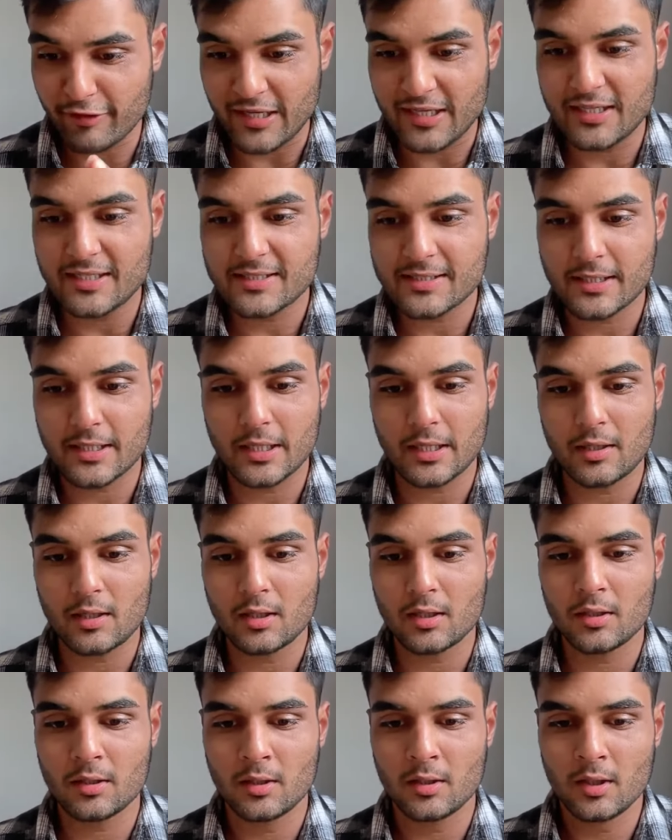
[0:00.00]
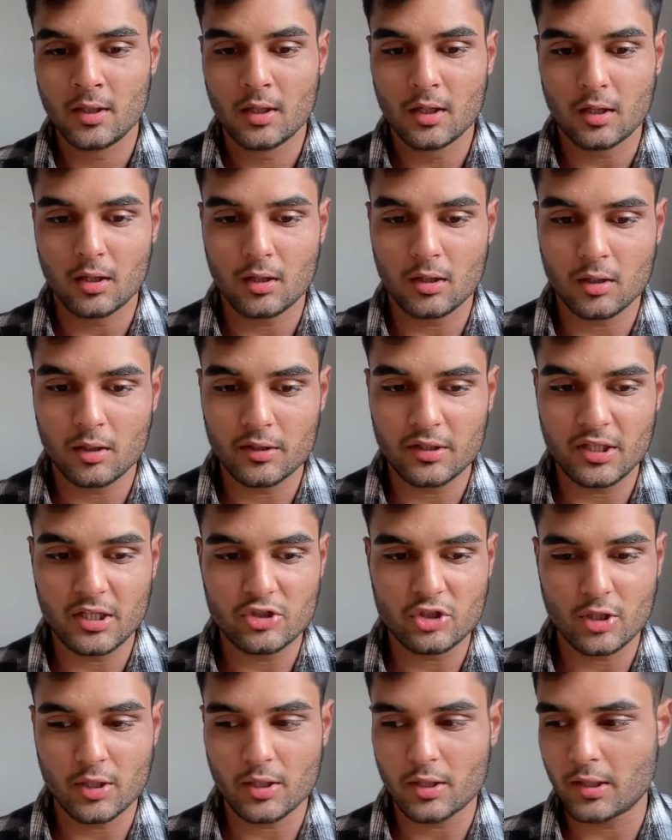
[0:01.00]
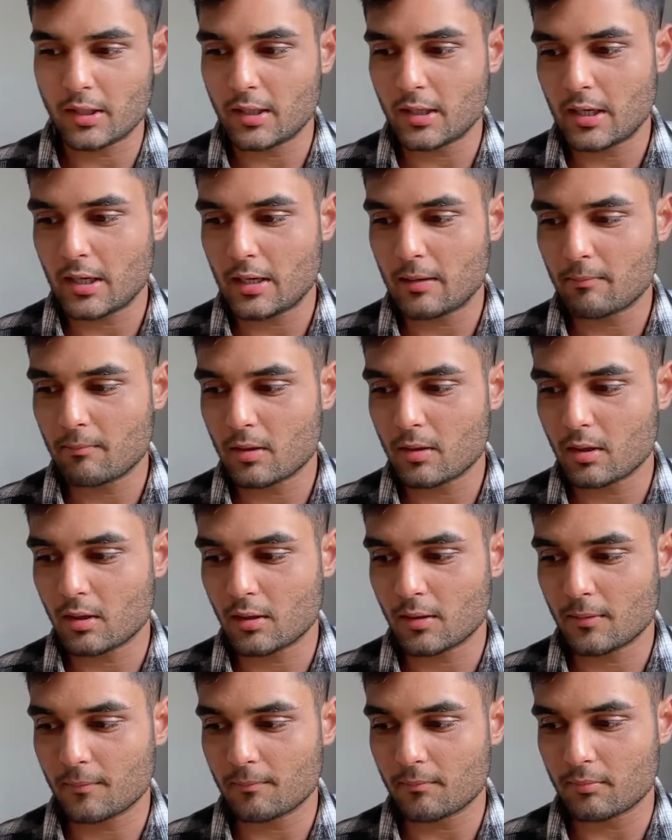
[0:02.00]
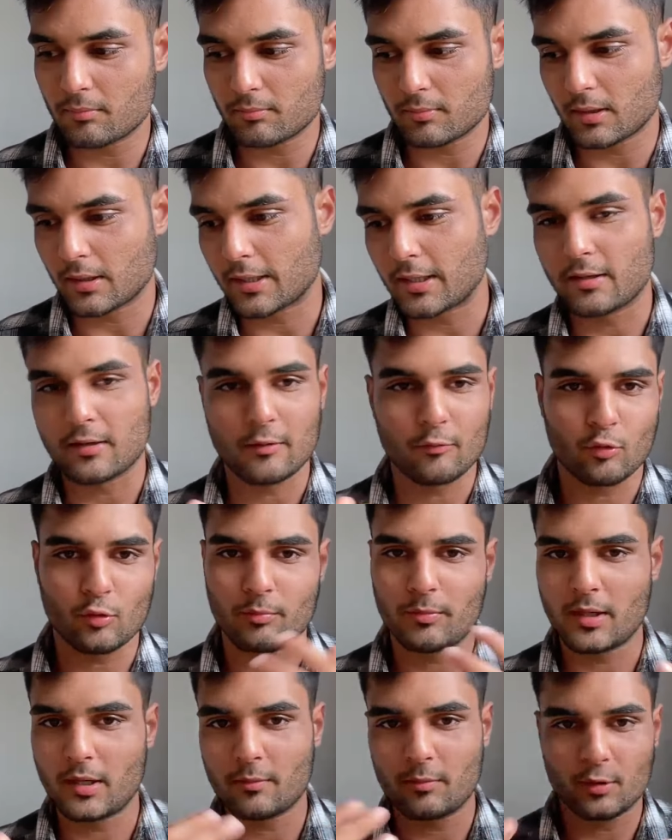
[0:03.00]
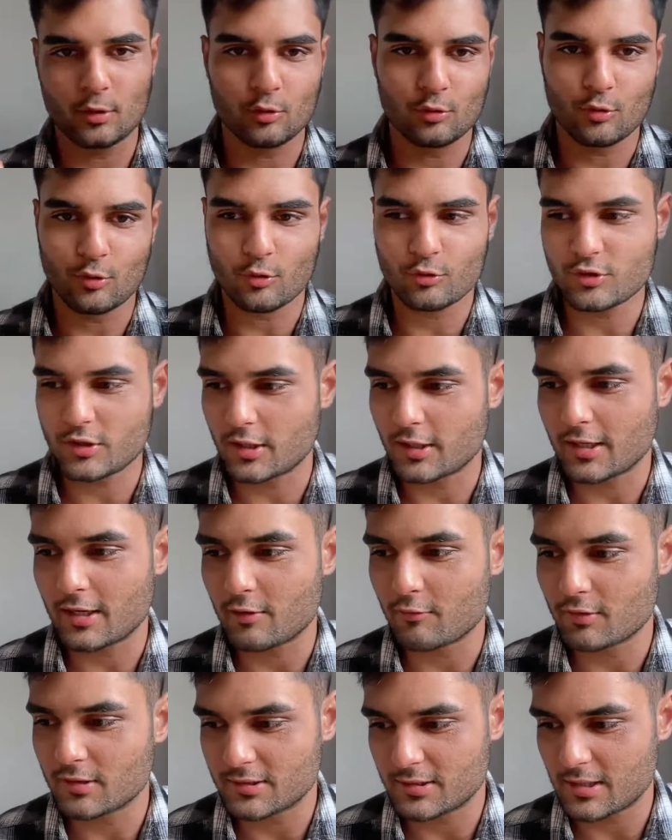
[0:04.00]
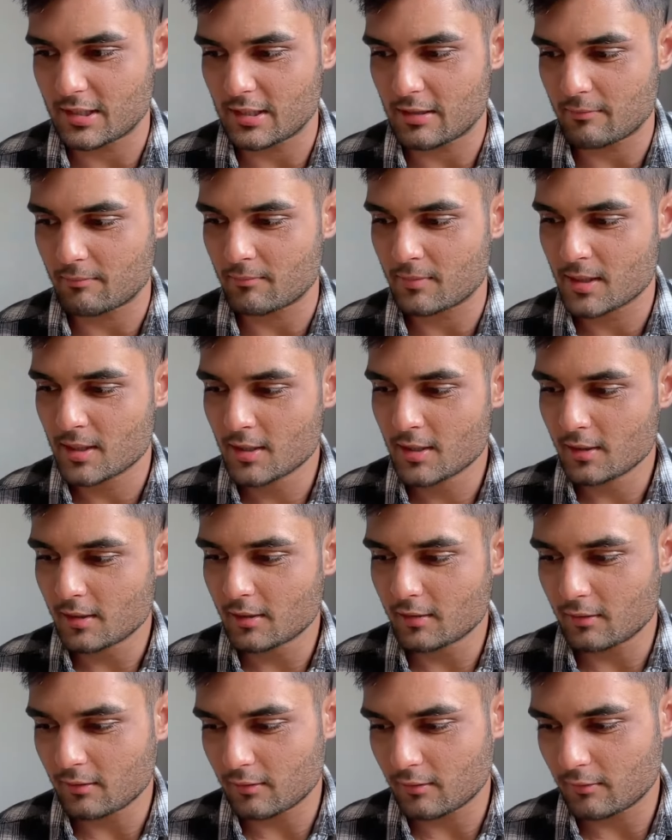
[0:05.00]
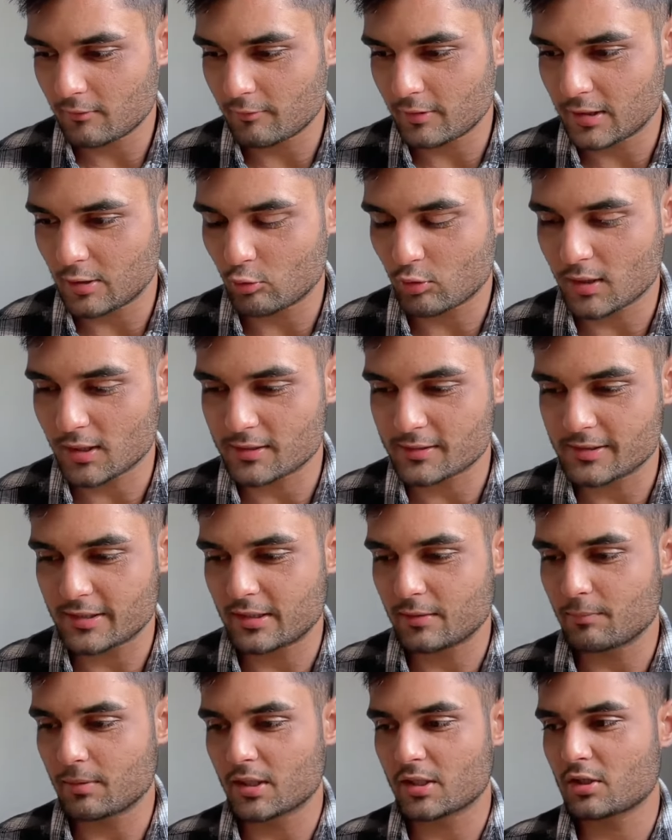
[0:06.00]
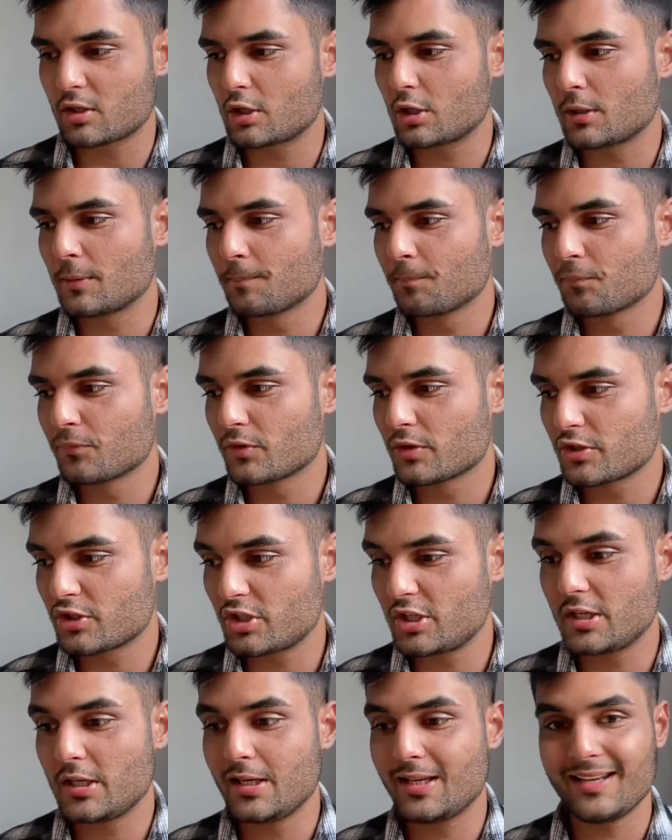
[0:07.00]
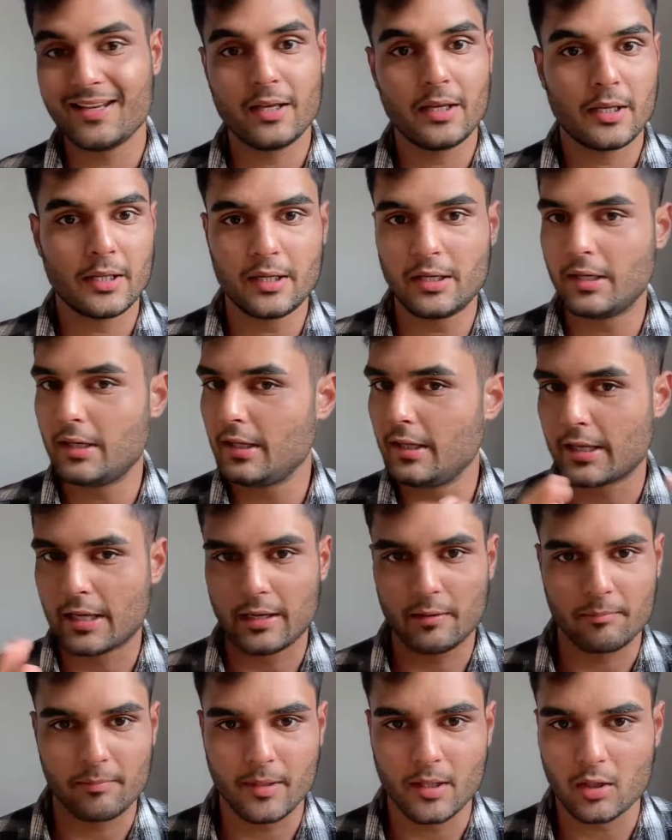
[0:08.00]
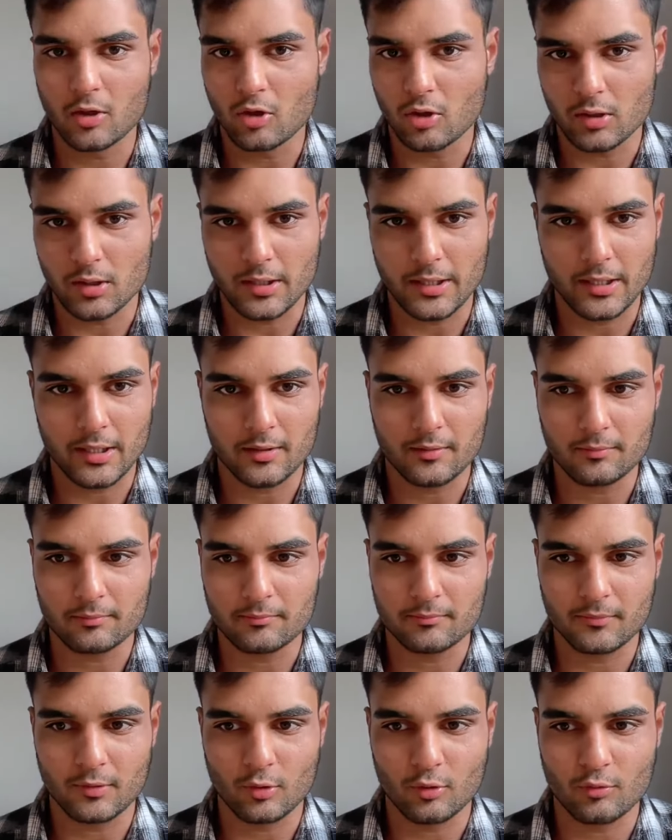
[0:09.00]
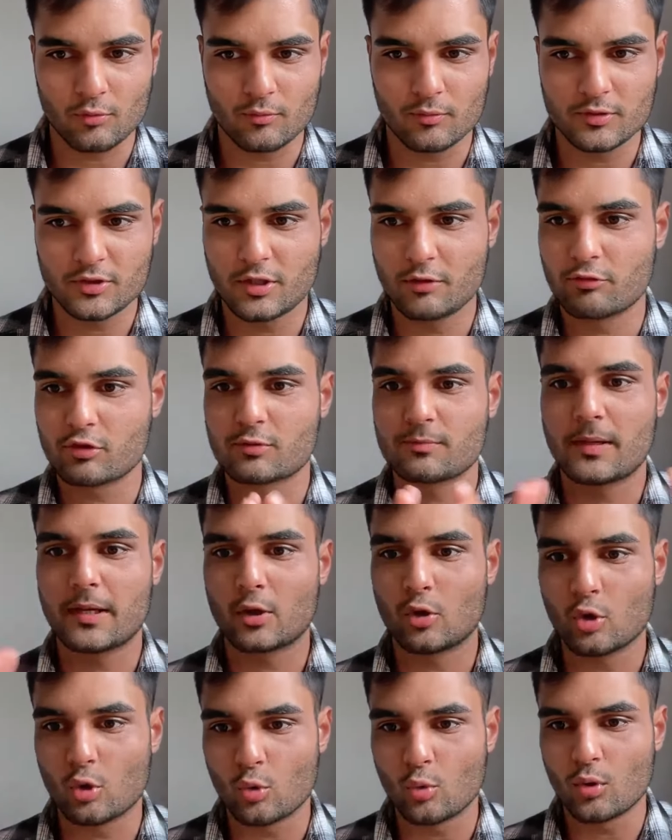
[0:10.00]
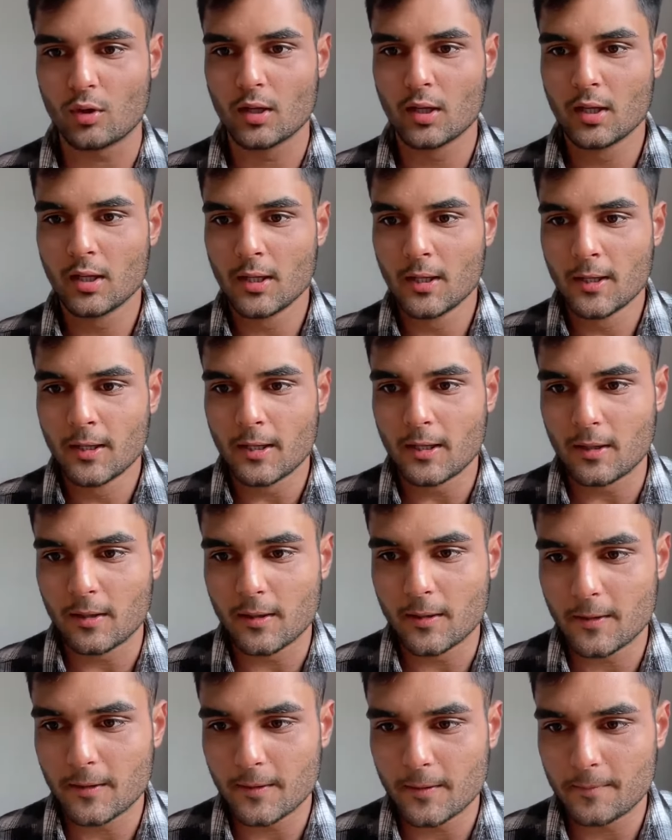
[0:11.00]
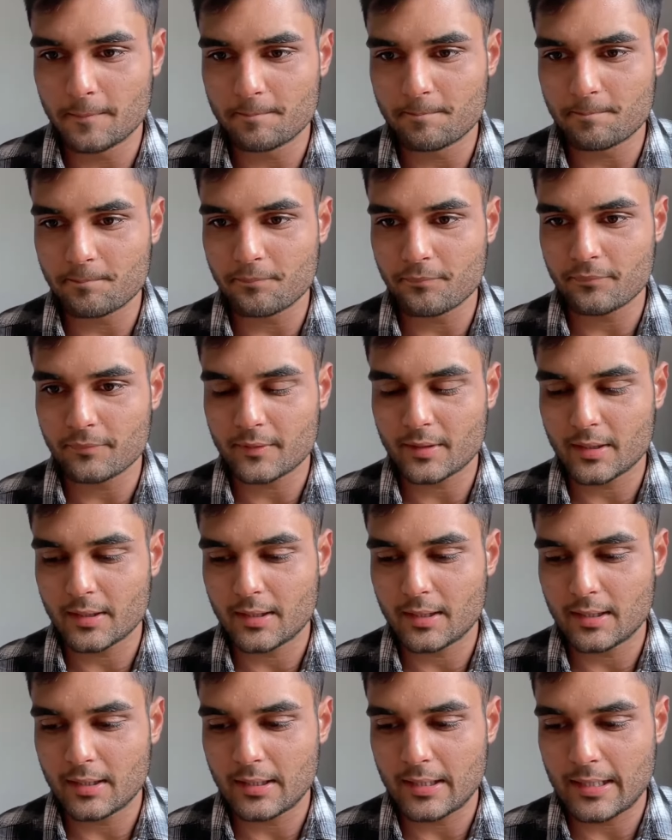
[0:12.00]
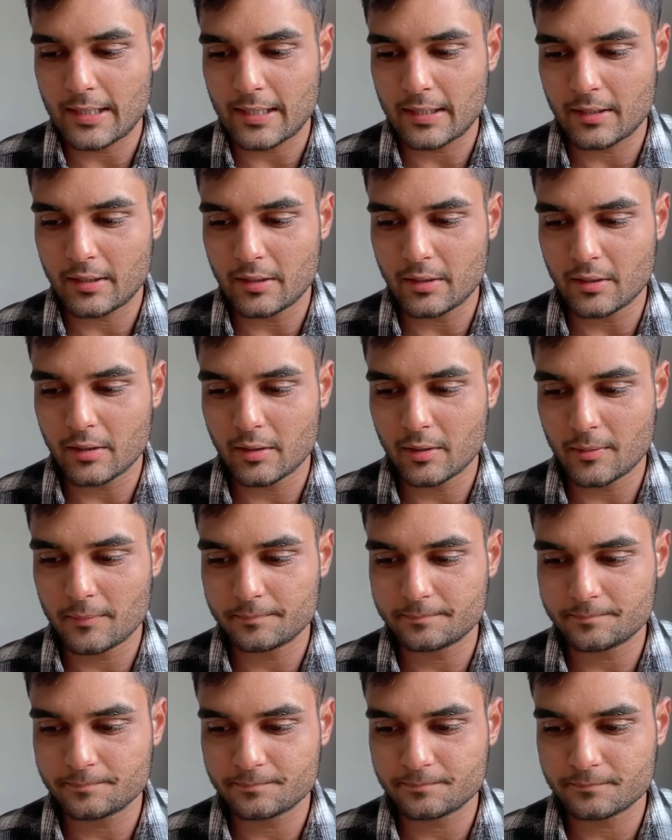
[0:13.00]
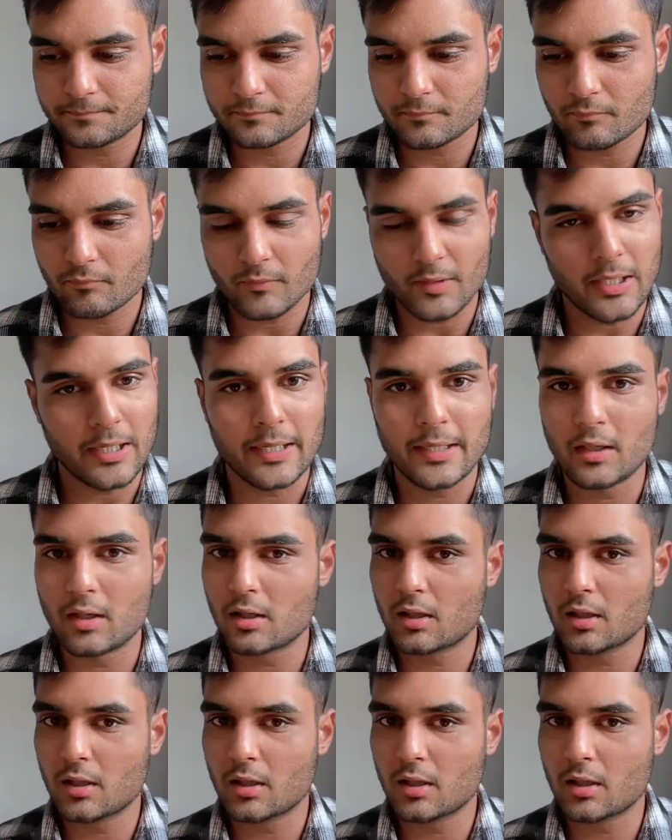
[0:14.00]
skilled teacher. Her name, again, I won't be able to share anyone's name without consent, but she really helped me a lot. Like, she was my guru. And I learned